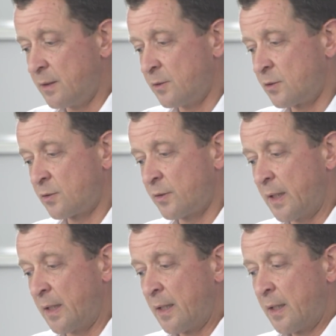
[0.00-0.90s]

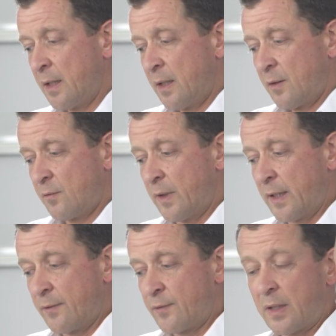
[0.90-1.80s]
industry
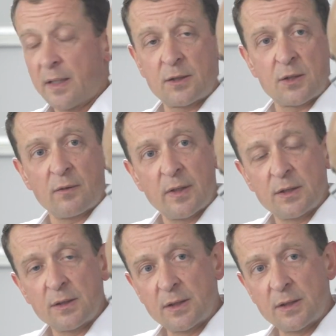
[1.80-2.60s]
with the next generation